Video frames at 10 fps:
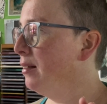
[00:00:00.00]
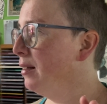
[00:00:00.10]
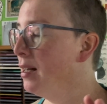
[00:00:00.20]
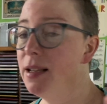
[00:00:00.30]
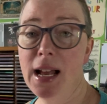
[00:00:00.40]

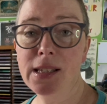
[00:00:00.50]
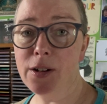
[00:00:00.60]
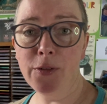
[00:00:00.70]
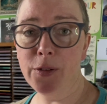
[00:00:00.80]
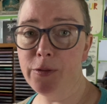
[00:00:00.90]
I didn't ask
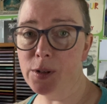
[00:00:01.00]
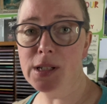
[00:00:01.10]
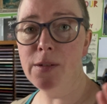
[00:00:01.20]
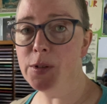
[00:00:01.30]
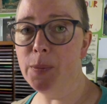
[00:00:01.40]
her for
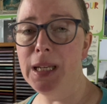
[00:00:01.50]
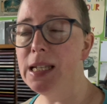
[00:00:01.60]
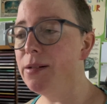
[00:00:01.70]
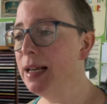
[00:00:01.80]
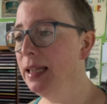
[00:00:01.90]
foxgloves or
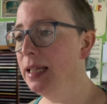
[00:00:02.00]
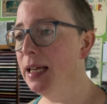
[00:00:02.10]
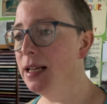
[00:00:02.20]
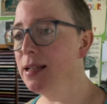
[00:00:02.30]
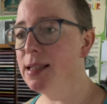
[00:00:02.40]
bees or anything,
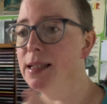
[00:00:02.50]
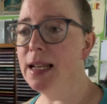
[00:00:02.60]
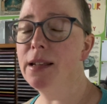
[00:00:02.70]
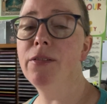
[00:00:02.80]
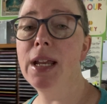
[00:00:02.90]
I just
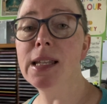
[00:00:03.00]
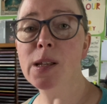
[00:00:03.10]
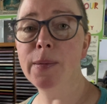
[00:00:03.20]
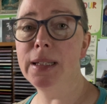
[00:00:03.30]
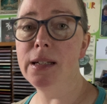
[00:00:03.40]
said create
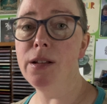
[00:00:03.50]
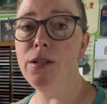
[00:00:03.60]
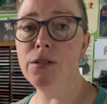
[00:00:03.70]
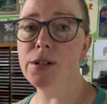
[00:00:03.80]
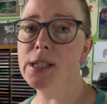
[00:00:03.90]
something in
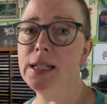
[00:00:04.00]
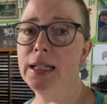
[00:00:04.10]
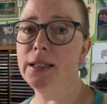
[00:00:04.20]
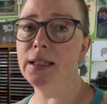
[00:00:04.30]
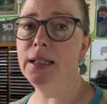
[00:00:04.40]
your
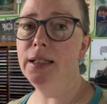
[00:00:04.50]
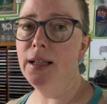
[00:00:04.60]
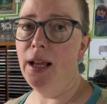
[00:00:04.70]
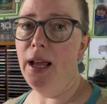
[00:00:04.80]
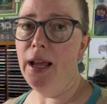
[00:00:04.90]
style
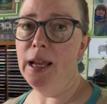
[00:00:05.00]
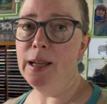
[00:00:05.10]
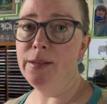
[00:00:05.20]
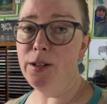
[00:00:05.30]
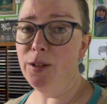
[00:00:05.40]

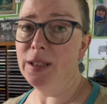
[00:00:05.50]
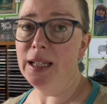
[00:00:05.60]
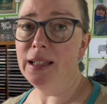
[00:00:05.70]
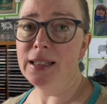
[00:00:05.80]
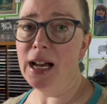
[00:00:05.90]
that you
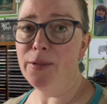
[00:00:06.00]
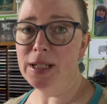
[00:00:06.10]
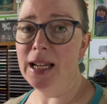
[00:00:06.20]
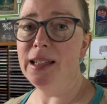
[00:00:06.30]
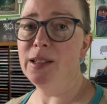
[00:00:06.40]
think that I would
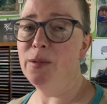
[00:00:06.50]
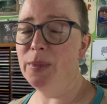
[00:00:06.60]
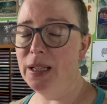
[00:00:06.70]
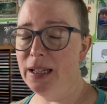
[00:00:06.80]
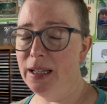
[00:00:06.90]
like, that
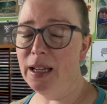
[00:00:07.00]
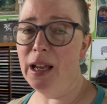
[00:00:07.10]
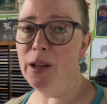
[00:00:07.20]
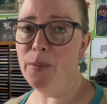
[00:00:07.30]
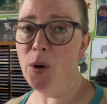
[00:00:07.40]
my
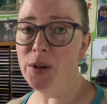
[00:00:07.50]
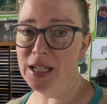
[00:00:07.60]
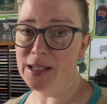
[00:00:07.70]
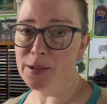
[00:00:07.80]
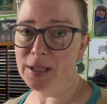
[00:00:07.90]

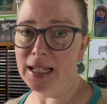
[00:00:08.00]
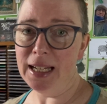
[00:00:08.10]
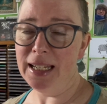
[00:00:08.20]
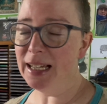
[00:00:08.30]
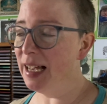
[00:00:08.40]
audience would
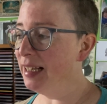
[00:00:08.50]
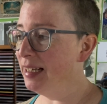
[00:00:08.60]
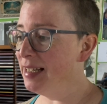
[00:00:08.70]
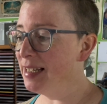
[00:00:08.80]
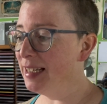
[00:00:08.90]
like,
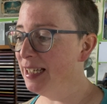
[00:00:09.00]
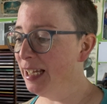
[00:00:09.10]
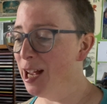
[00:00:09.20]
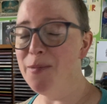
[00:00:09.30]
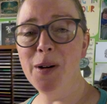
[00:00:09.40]
and she
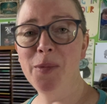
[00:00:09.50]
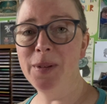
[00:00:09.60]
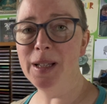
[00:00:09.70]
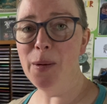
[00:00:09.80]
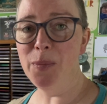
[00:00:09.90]
came up with
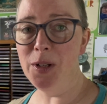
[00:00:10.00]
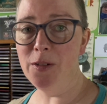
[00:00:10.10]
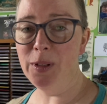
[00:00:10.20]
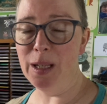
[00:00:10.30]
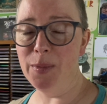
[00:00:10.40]
that
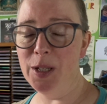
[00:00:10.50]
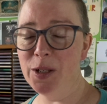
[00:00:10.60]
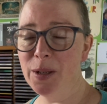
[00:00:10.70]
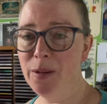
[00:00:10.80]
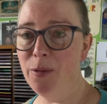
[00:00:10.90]
beautiful
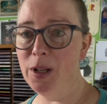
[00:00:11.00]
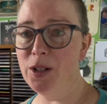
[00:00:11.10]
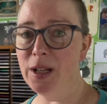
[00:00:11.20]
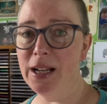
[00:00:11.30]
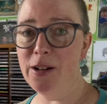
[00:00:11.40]
image, which
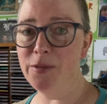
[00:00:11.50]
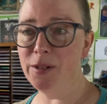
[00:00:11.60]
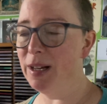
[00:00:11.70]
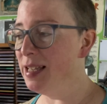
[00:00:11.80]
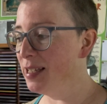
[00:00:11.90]
I now have the
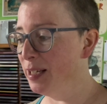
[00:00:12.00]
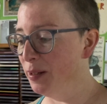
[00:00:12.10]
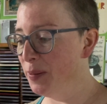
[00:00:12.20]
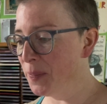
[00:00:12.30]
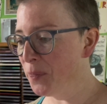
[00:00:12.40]
rights
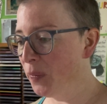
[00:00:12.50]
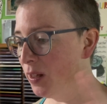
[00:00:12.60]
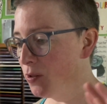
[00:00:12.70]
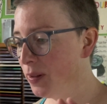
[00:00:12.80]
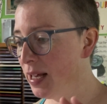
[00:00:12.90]
to.
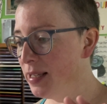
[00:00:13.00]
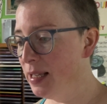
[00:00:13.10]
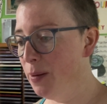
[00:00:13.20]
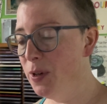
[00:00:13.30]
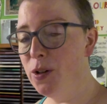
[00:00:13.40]
So that is the
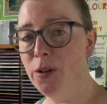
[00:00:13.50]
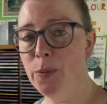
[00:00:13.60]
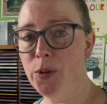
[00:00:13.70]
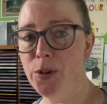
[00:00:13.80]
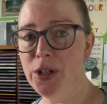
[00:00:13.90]
image on the
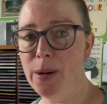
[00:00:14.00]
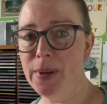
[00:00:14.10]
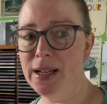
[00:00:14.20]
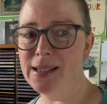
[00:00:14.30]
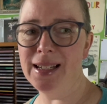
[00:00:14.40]
project
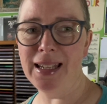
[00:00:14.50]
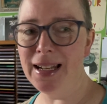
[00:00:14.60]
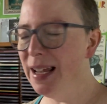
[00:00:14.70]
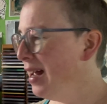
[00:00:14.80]
bags. Again,